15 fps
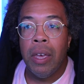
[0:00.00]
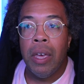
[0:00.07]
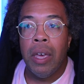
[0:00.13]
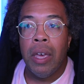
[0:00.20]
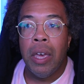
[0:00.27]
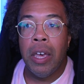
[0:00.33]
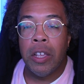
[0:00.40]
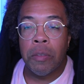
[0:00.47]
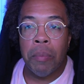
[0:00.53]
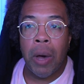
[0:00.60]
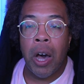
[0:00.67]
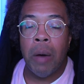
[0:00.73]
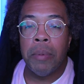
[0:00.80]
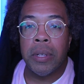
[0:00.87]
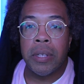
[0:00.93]
His
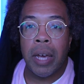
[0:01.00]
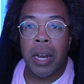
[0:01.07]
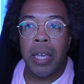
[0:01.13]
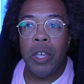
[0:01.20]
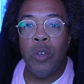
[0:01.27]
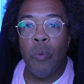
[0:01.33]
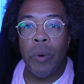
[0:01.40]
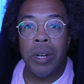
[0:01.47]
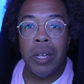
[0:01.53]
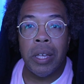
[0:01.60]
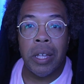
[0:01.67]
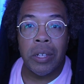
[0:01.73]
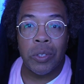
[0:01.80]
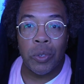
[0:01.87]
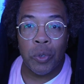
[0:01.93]
mom decided he went
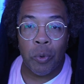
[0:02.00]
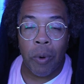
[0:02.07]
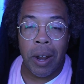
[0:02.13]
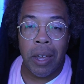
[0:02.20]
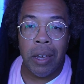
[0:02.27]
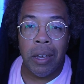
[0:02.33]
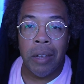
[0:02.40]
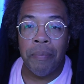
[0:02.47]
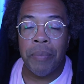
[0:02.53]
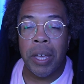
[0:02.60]
against the grain.